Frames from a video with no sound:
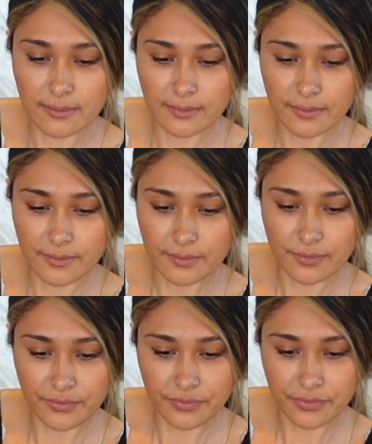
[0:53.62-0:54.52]

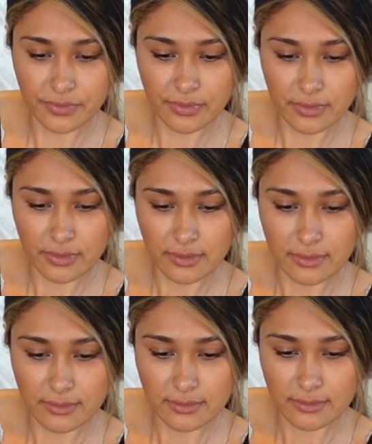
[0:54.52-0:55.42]

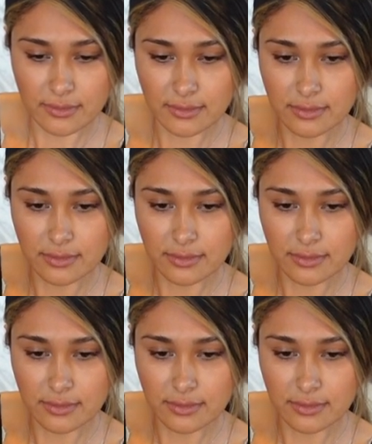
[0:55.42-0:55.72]
(no one is talking)